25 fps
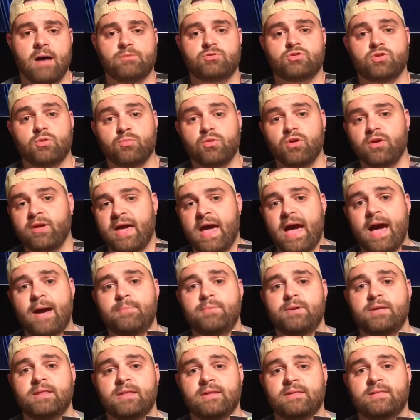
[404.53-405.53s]
So I'm really
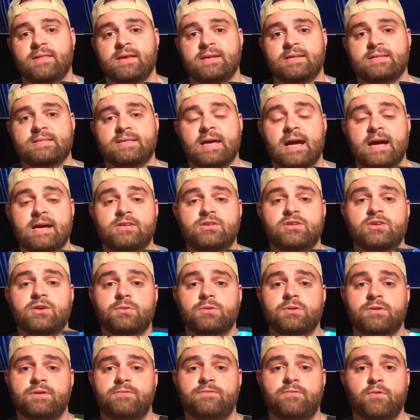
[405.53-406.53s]
happy that they decided to
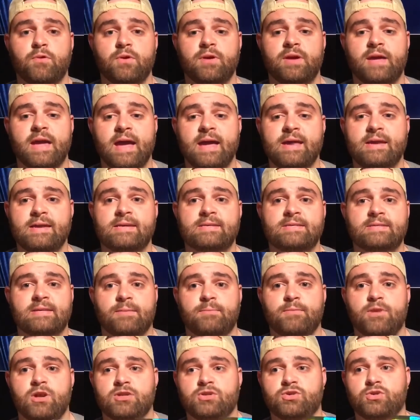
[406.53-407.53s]
go with the 4K disc.
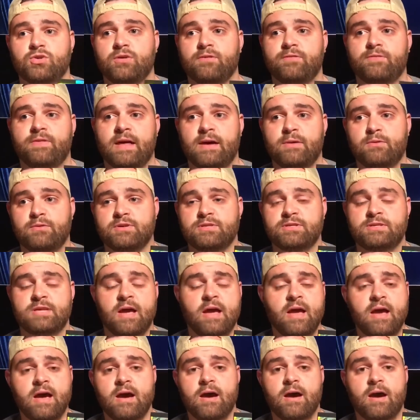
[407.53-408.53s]
I'm not sure if that was
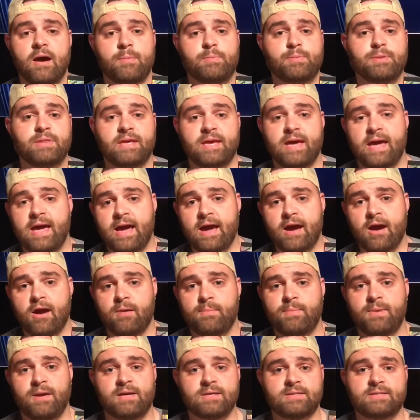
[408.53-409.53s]
up in the
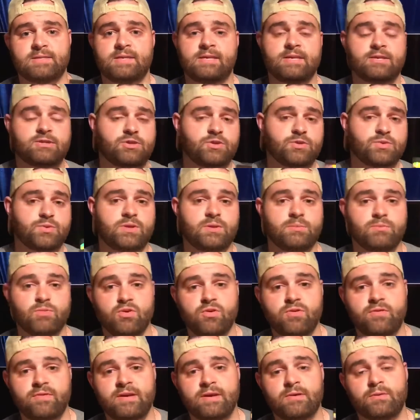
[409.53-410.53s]
air because of the issues with the
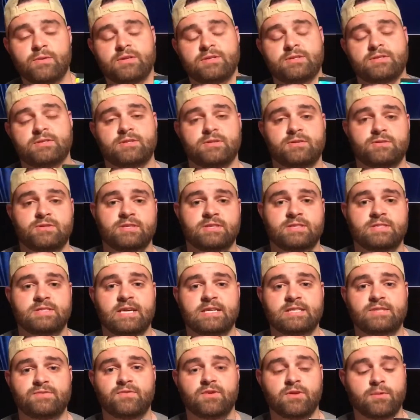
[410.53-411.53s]
movie. It wasn't so
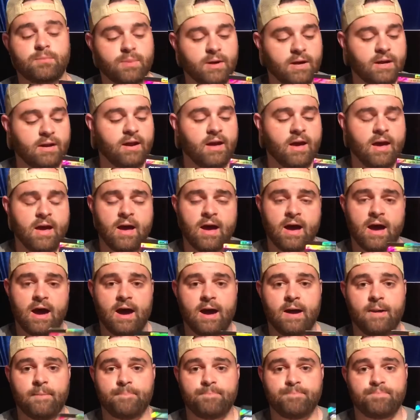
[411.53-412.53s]
successful, but
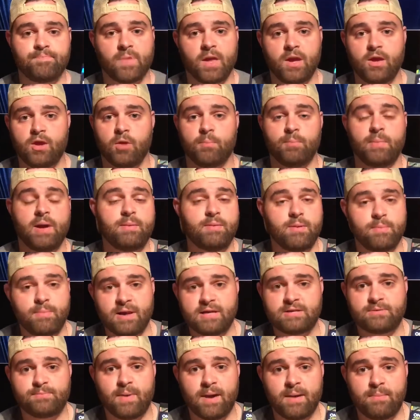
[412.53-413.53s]
you know, maybe
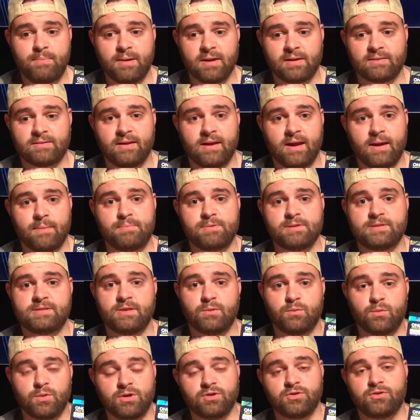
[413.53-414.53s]
Best Buy picked it up and
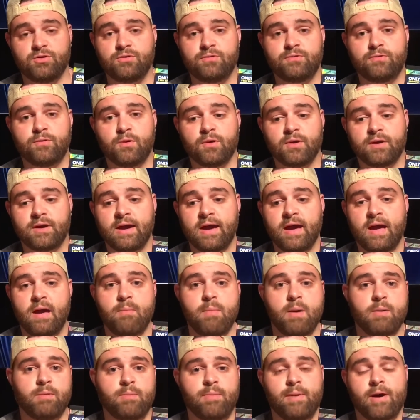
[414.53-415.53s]
said, we'll do
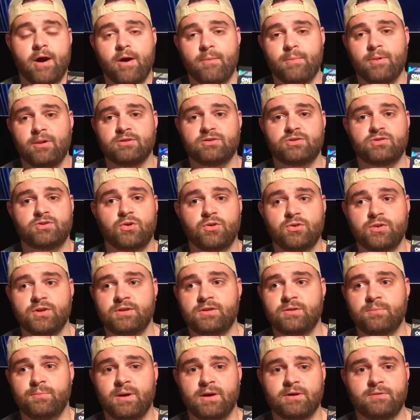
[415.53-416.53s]
4K. Maybe Paramount sold
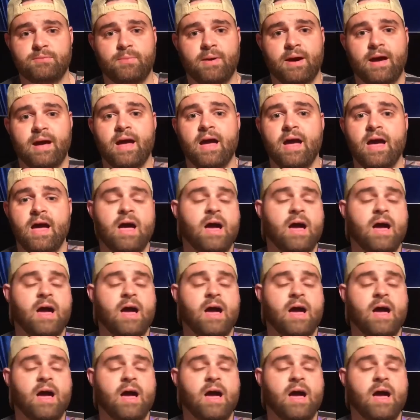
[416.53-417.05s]
it to Best Buy.